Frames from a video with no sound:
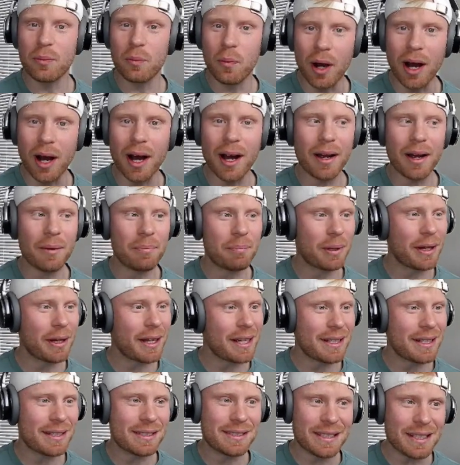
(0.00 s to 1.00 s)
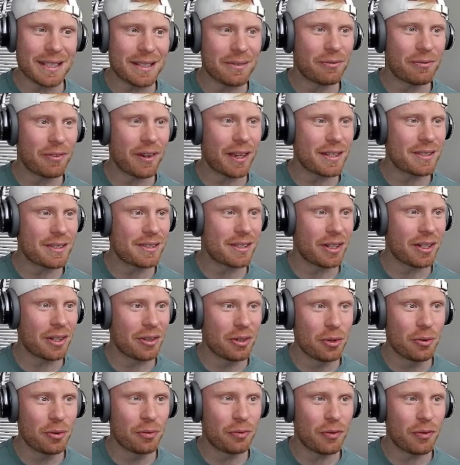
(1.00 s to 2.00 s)
Watt playing defense, a
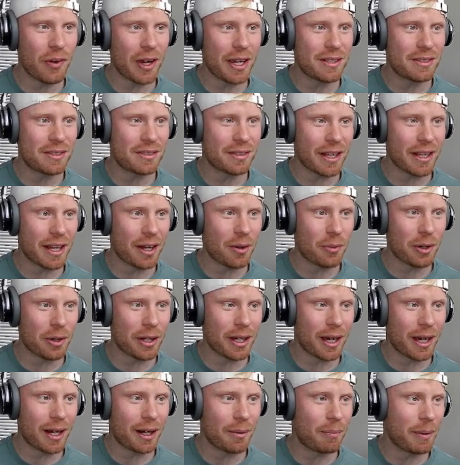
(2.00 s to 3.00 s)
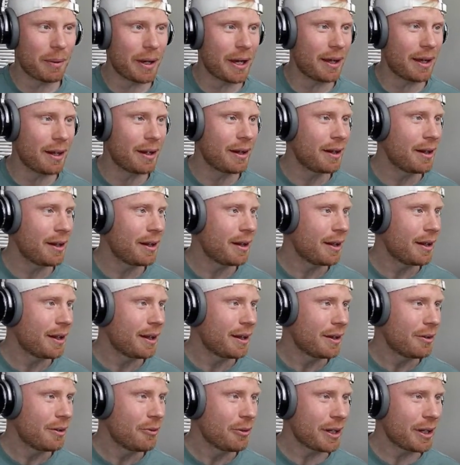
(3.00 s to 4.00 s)
new face there.
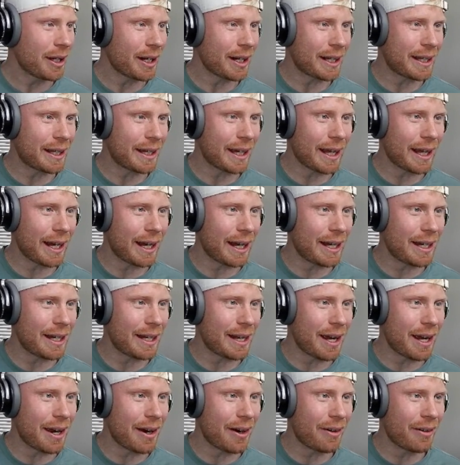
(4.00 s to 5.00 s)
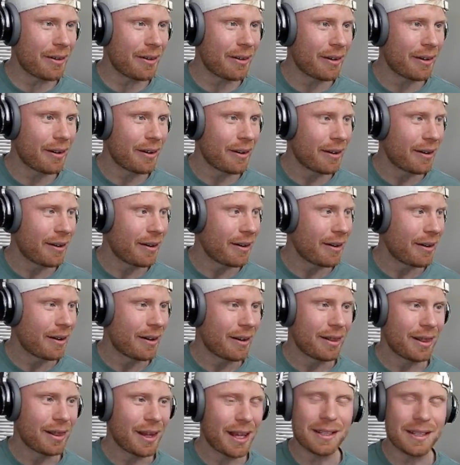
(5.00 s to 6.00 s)
We got to get in there.
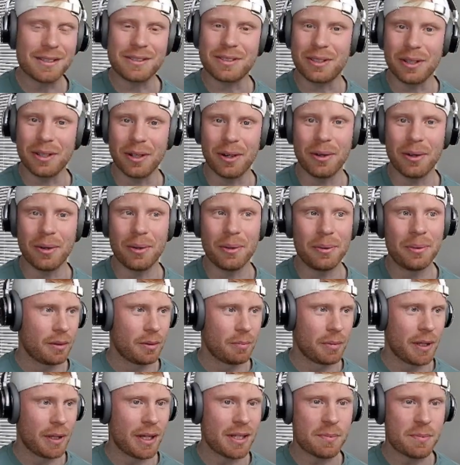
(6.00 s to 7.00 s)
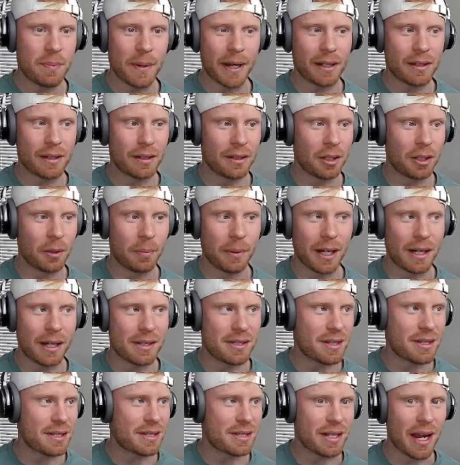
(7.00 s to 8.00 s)
Let's go. Plays back a little bit as
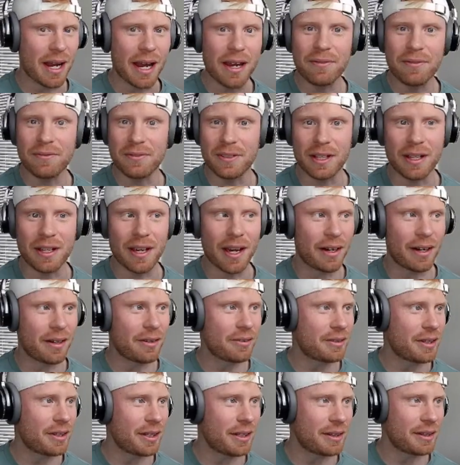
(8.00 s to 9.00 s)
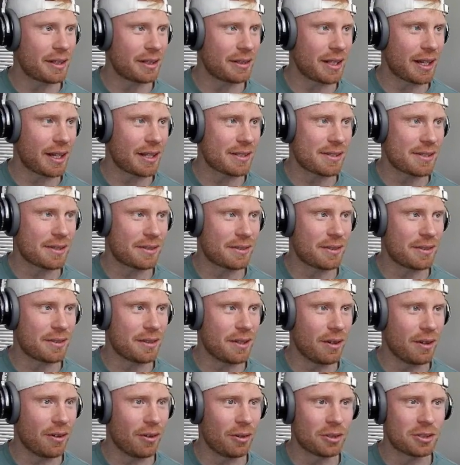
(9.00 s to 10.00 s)
a safety. I don't think that that's
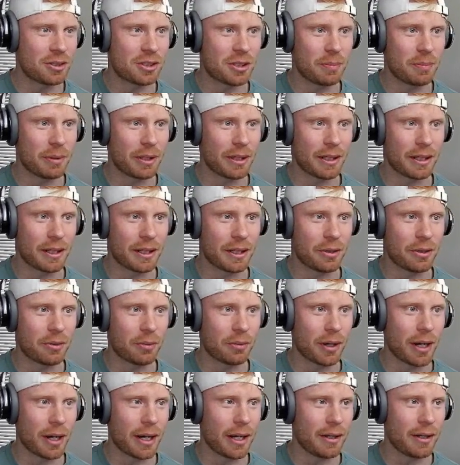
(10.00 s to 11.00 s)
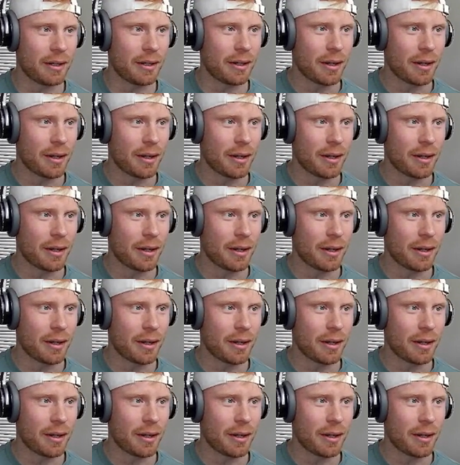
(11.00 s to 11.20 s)
ultimately great.